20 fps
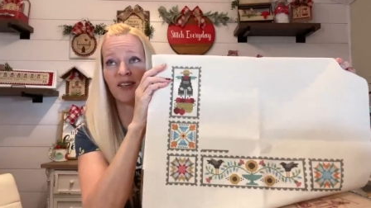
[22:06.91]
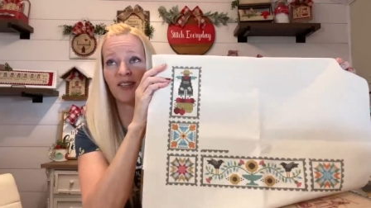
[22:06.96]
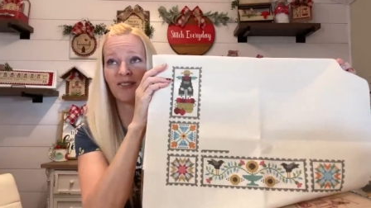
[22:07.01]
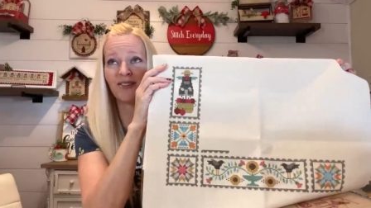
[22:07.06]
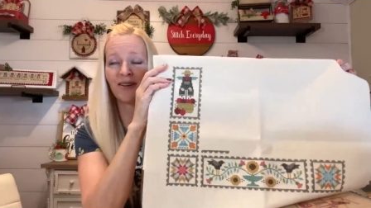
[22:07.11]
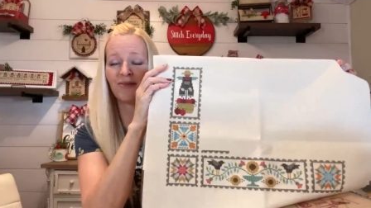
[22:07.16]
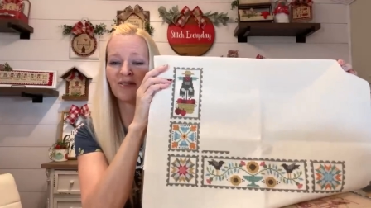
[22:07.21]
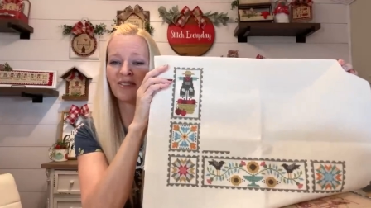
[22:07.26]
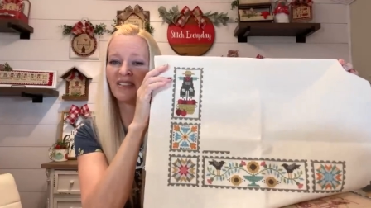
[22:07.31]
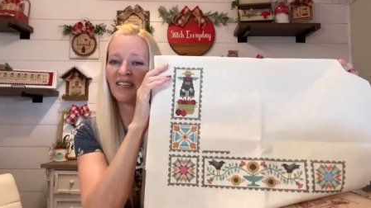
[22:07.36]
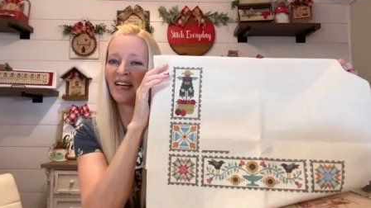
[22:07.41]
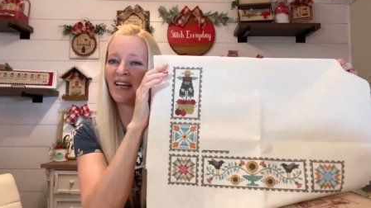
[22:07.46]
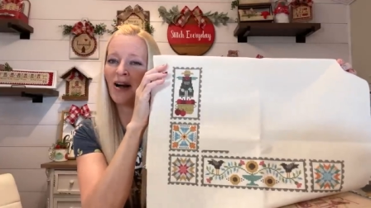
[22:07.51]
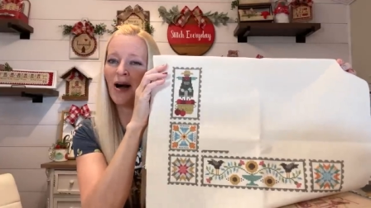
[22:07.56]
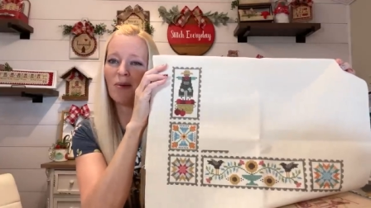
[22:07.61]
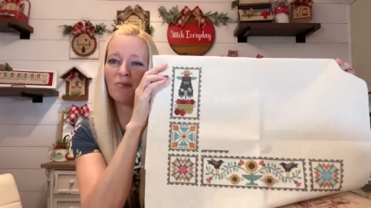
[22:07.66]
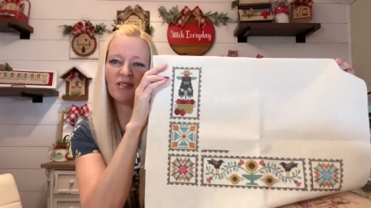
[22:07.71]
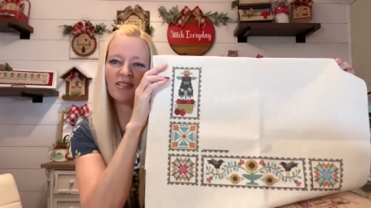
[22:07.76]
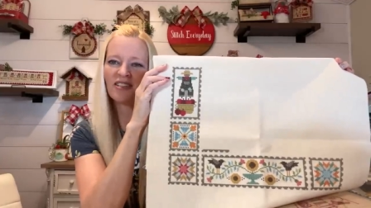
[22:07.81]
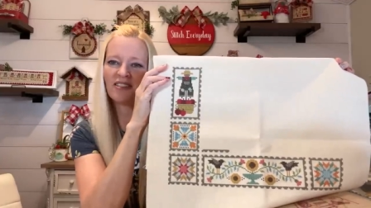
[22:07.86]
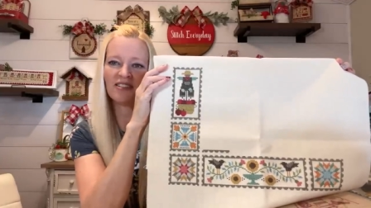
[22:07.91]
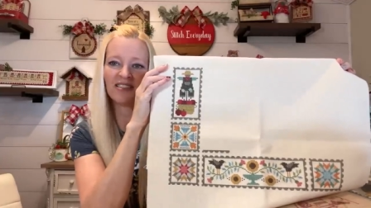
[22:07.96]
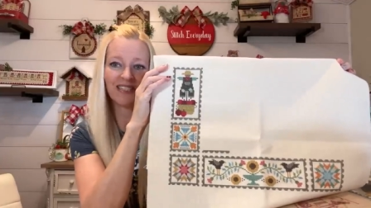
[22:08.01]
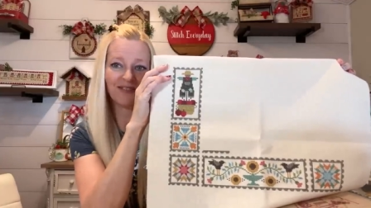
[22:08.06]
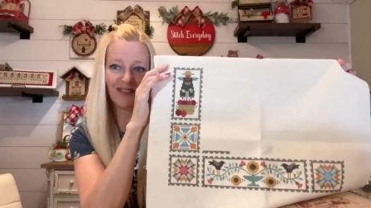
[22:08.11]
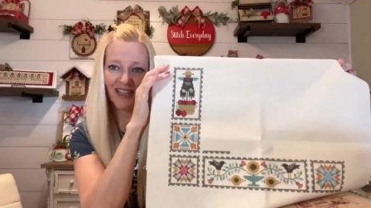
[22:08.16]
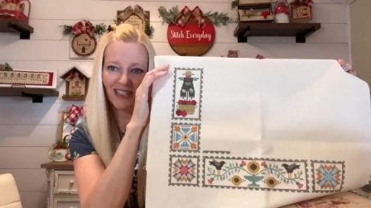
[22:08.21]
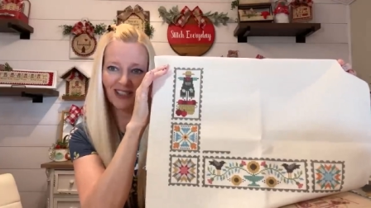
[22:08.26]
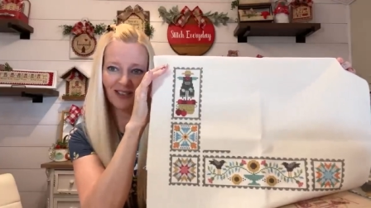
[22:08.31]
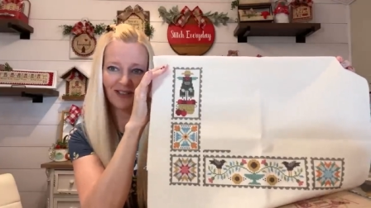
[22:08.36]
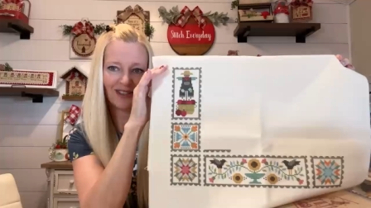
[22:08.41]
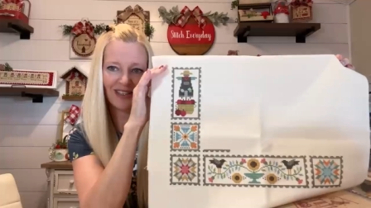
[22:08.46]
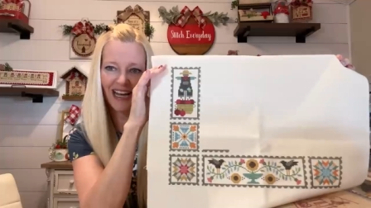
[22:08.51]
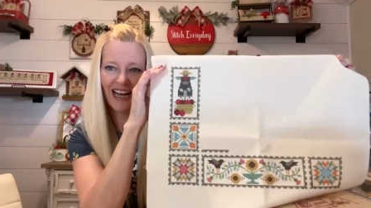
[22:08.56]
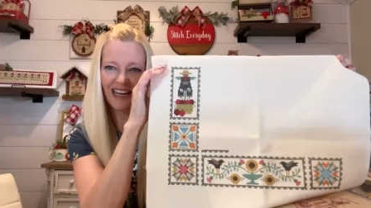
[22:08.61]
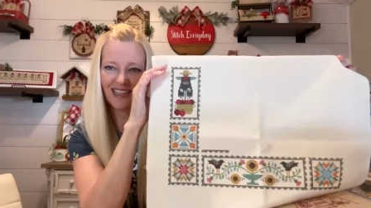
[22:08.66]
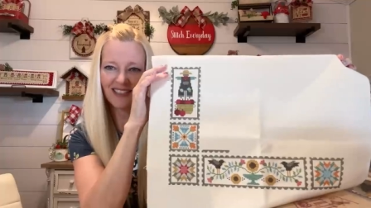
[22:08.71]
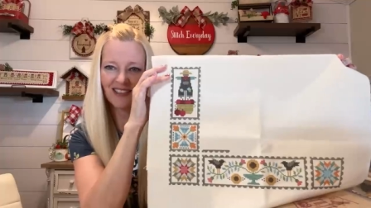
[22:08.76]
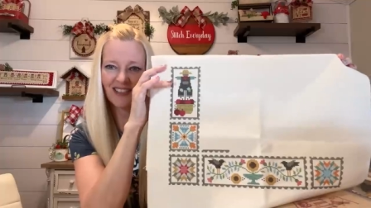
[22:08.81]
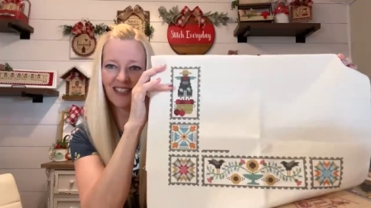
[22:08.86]
And I was like, I'm just going to leave that till
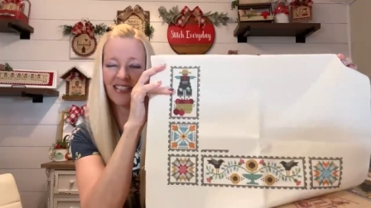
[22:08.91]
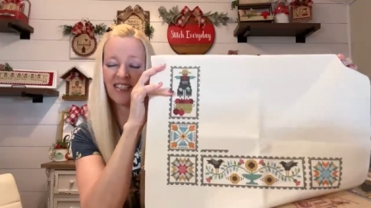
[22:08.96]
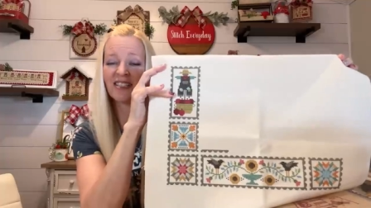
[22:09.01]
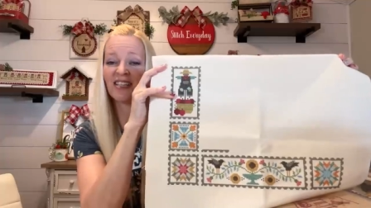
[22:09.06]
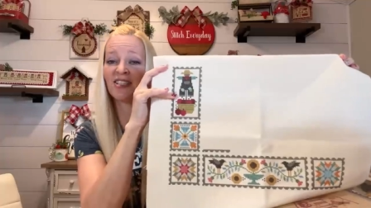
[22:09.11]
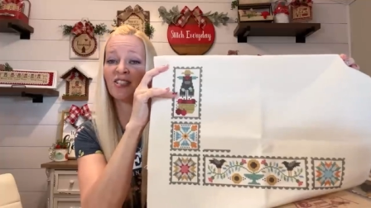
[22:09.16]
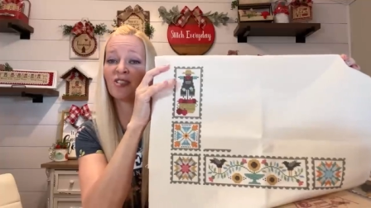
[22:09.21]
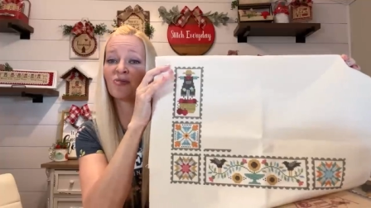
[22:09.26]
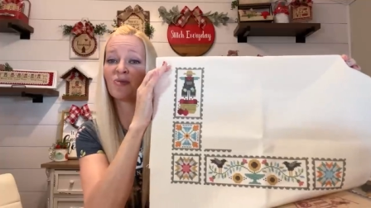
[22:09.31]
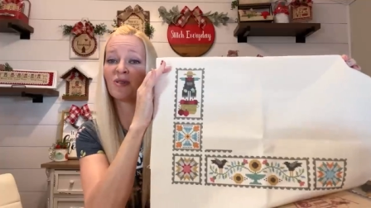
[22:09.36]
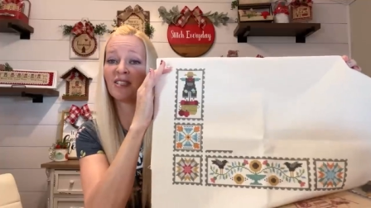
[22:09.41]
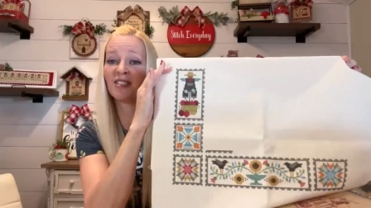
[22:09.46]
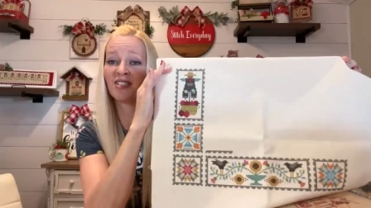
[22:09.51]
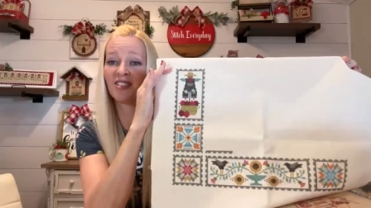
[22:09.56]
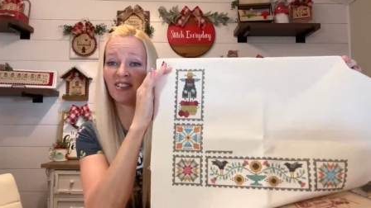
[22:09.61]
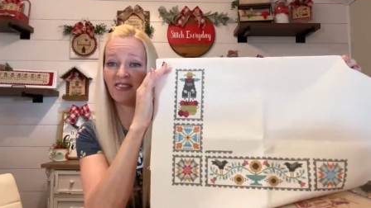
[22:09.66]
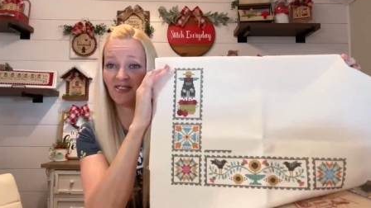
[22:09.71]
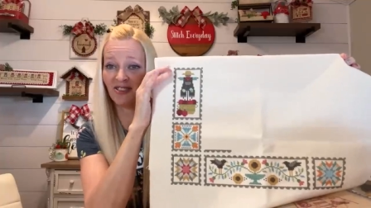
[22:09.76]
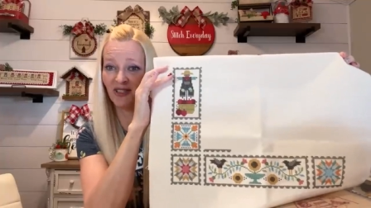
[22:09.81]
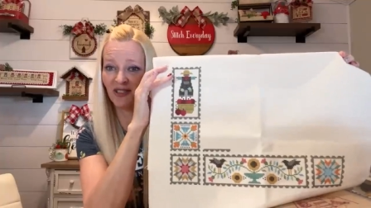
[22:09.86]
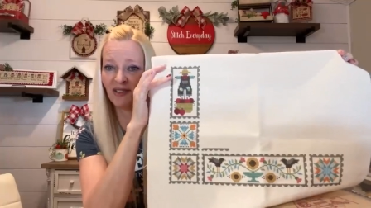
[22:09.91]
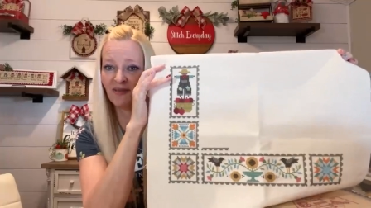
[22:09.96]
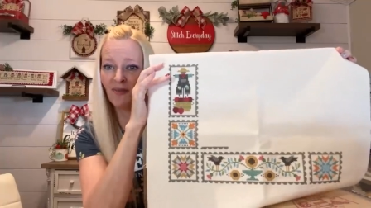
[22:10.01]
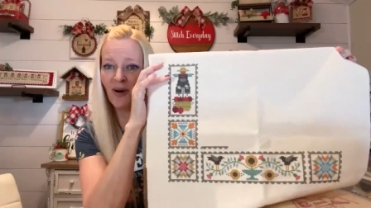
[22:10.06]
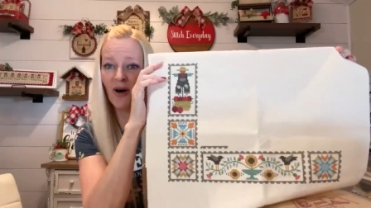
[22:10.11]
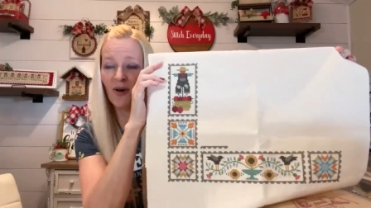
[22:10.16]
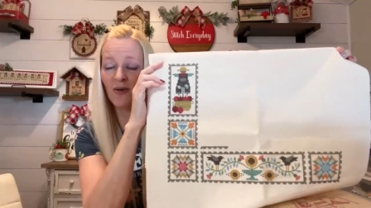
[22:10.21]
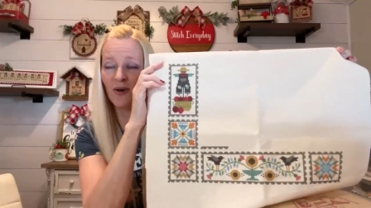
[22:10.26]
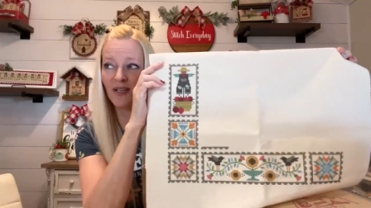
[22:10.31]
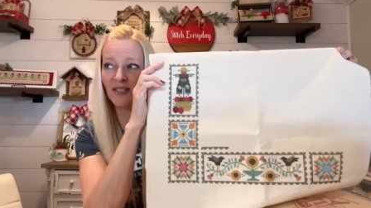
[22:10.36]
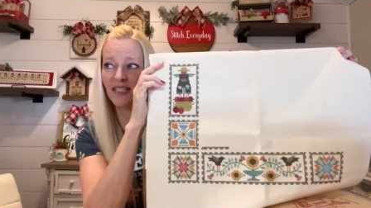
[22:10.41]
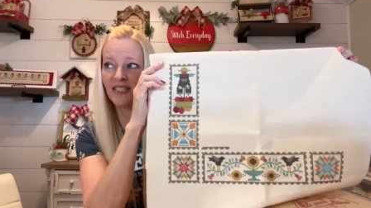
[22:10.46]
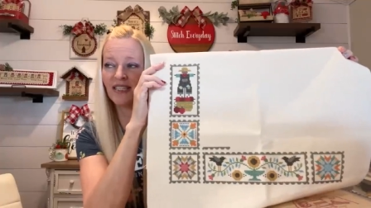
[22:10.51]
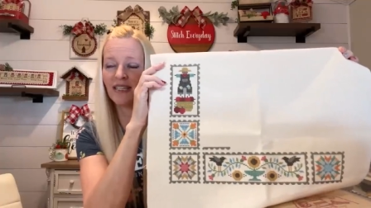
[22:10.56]
last because I just want to stitch the small ones.